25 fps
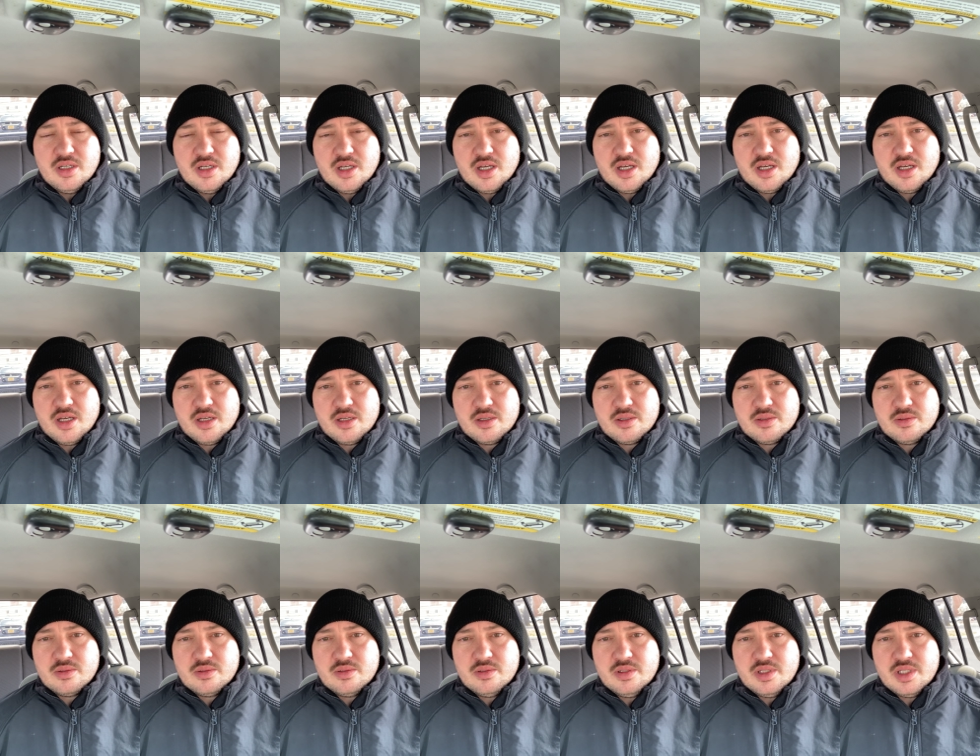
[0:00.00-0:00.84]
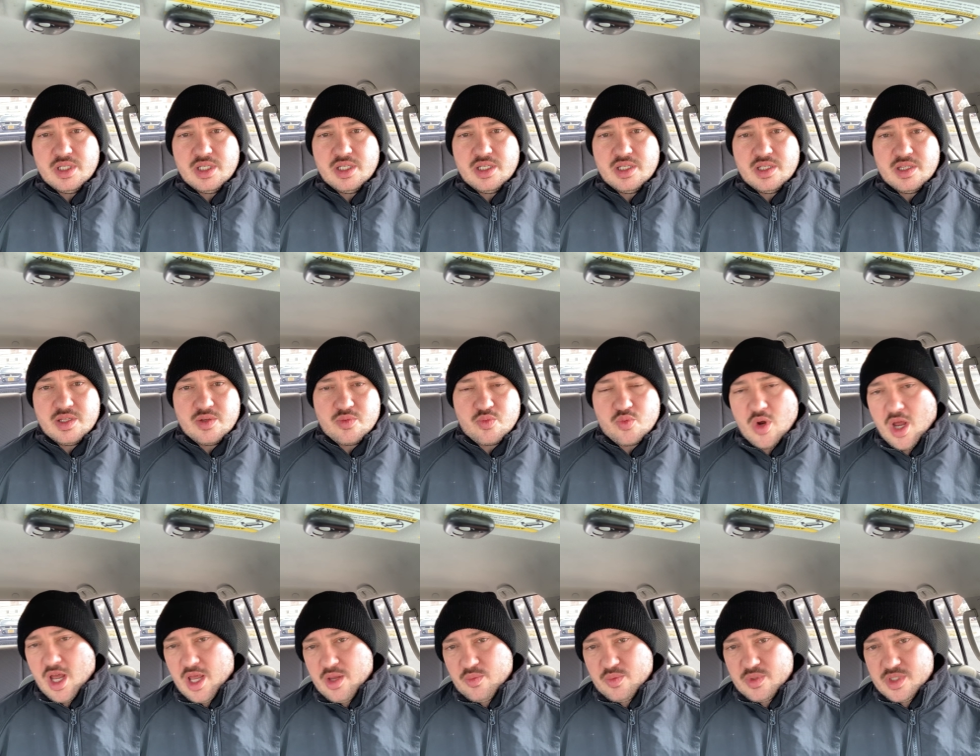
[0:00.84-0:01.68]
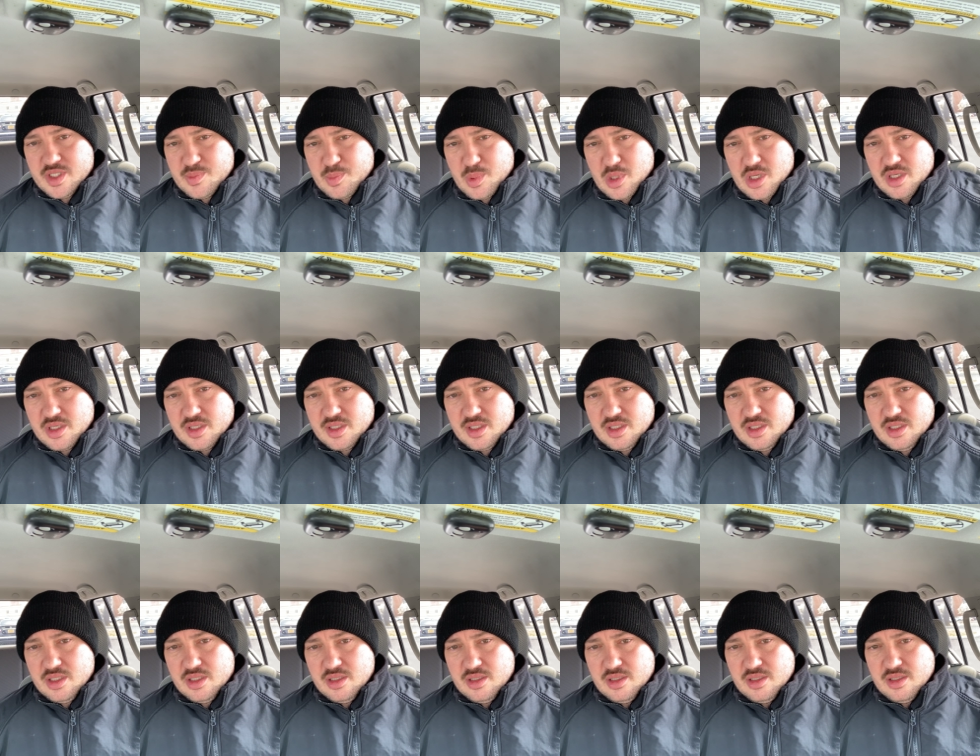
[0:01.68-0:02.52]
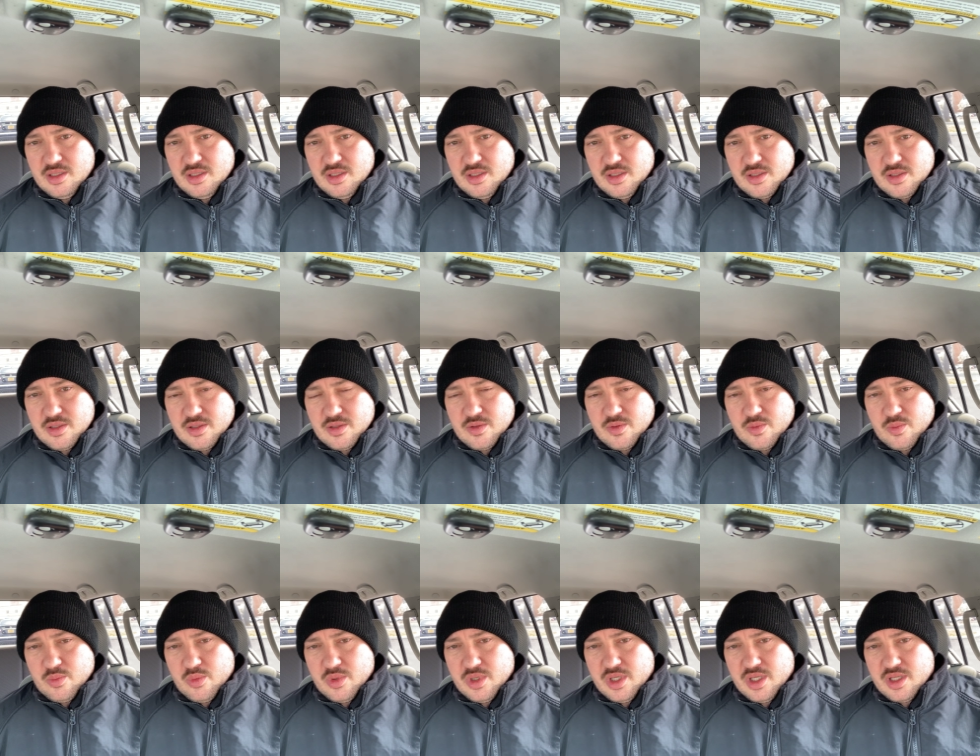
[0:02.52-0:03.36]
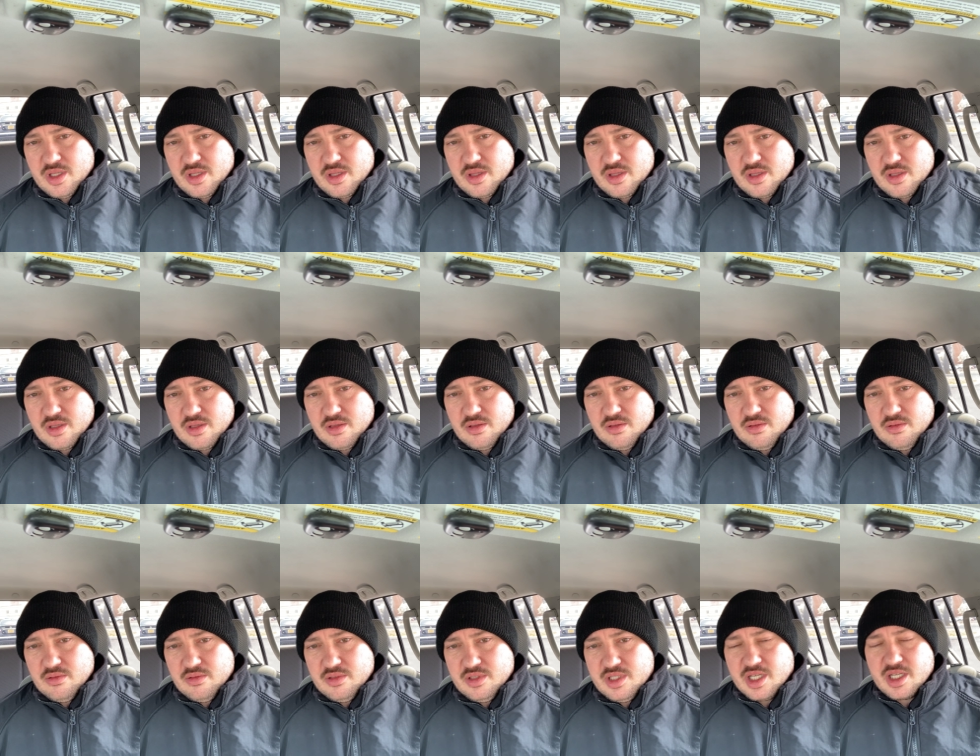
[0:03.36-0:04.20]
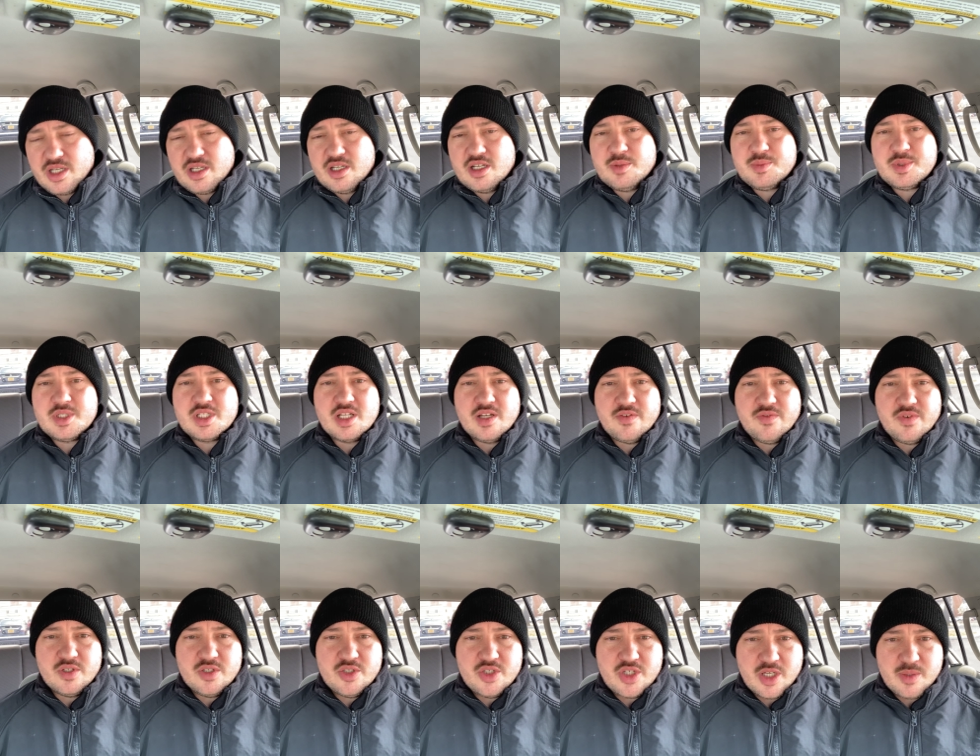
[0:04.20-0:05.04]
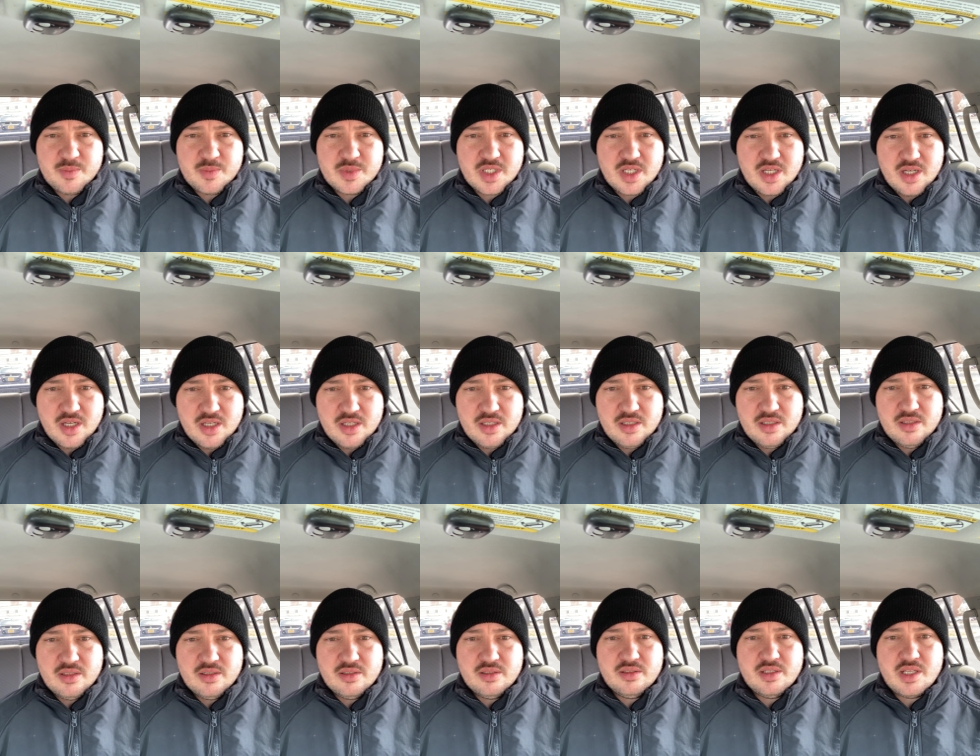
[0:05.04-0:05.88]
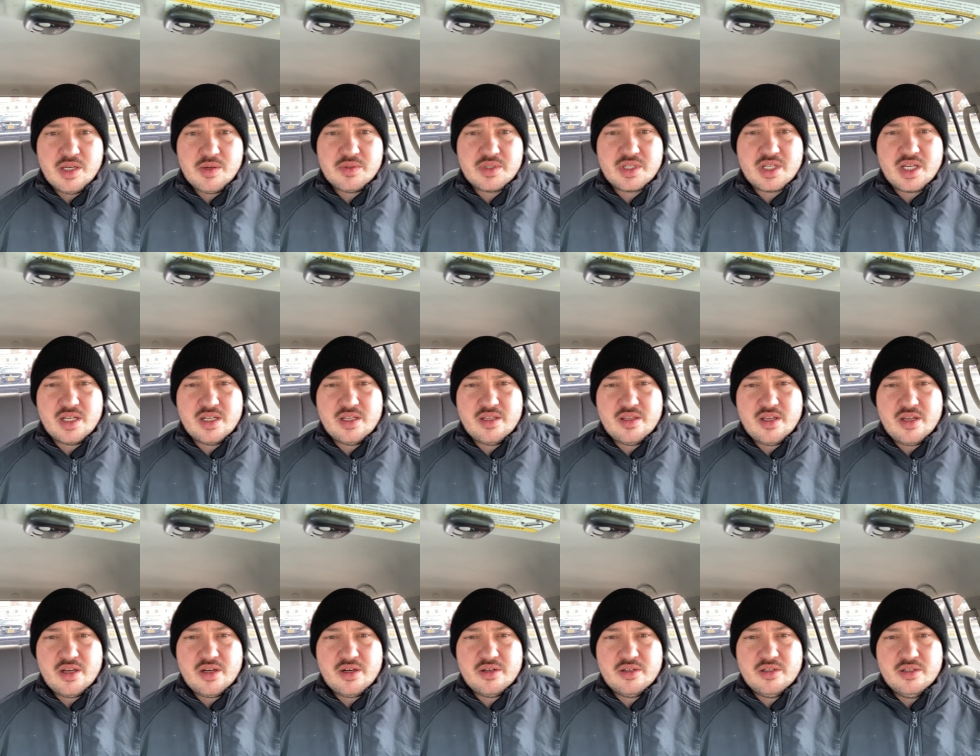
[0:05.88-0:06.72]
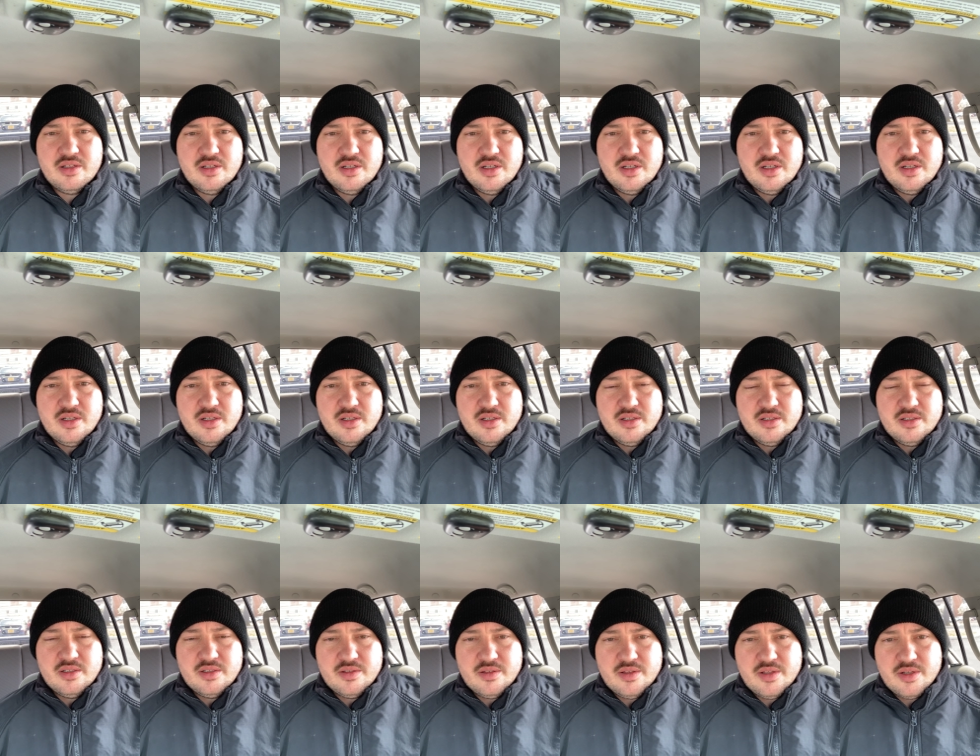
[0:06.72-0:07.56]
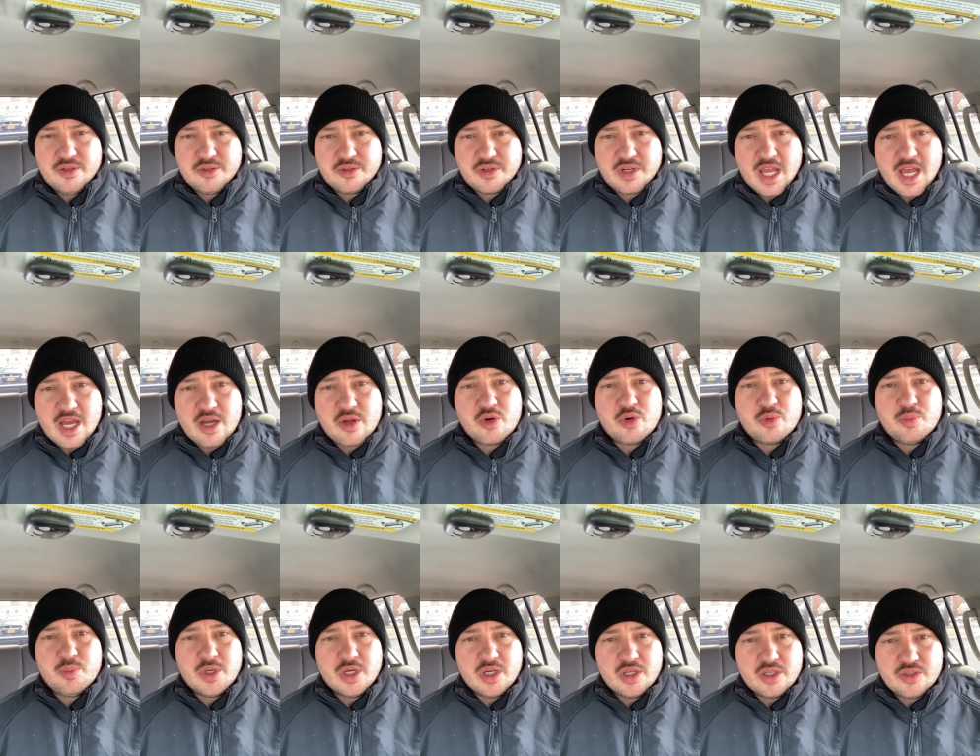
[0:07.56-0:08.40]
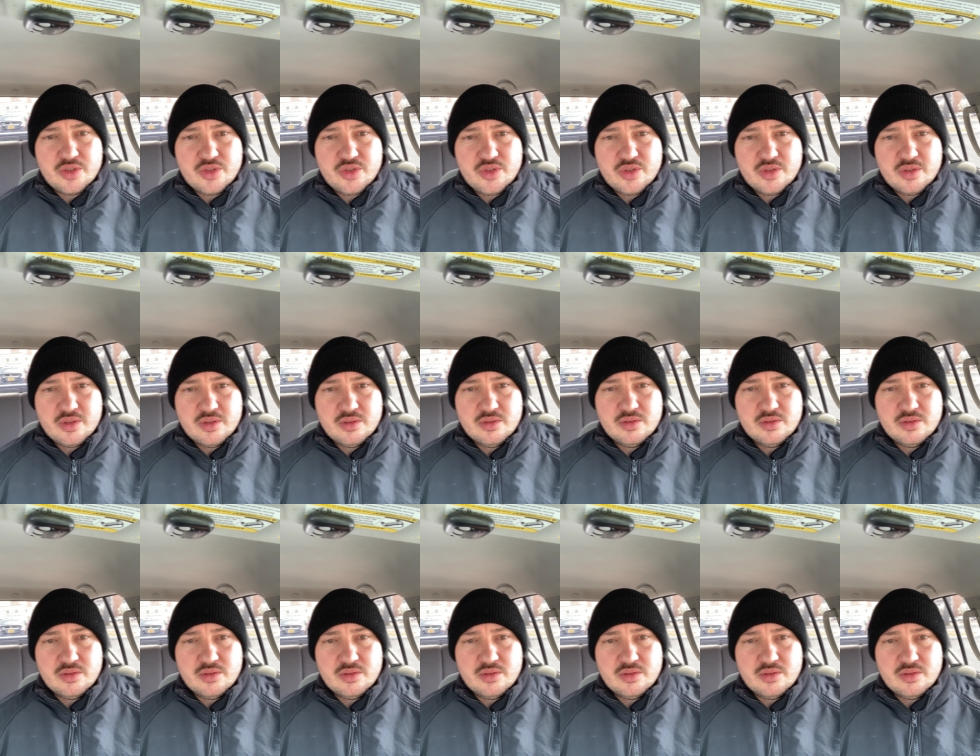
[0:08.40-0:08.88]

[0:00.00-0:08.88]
Uh, then the right responded with digging up stuff on James Gunn. That was kind of their their counterpunch,